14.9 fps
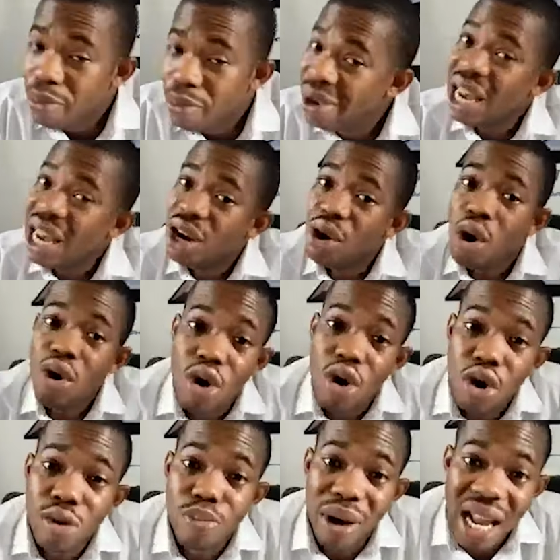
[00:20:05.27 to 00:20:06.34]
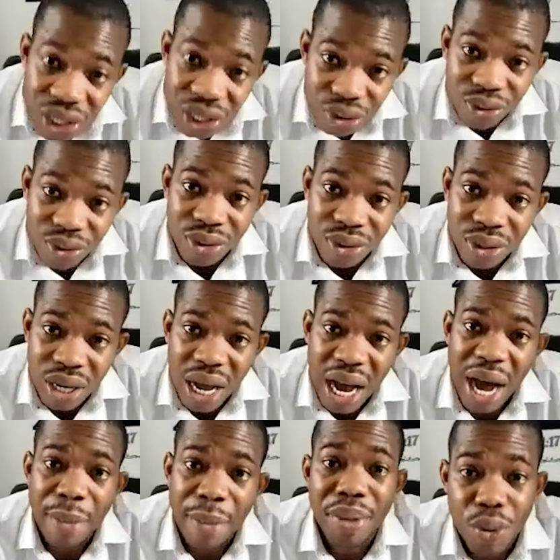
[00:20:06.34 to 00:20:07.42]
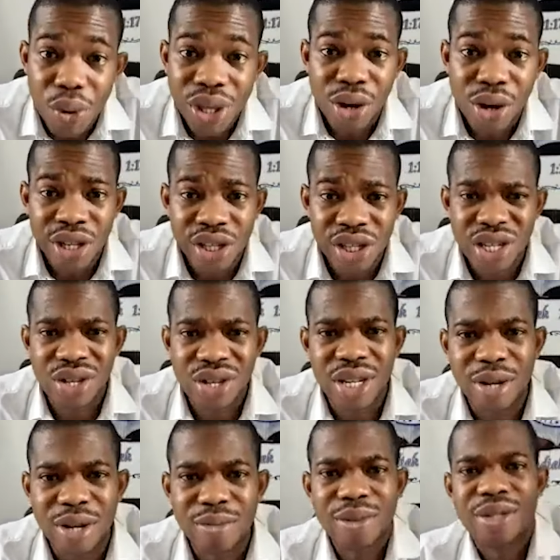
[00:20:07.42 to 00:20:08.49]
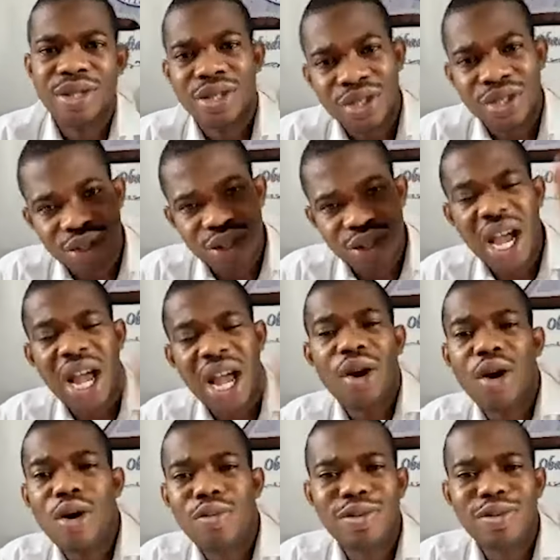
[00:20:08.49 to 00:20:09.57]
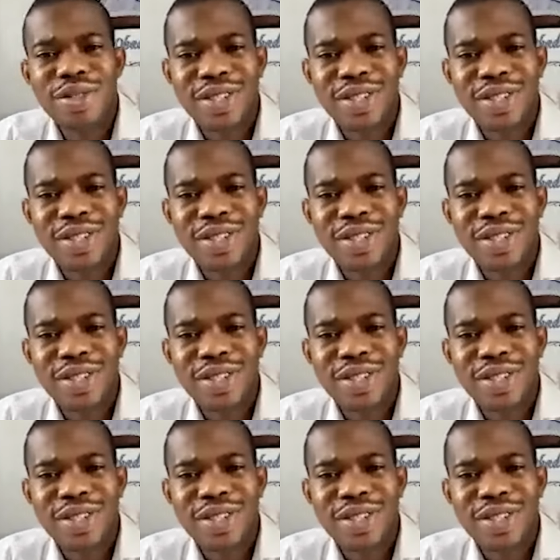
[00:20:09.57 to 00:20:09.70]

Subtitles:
May the Lord God bless you and be with you in Jesus' name. Shalom.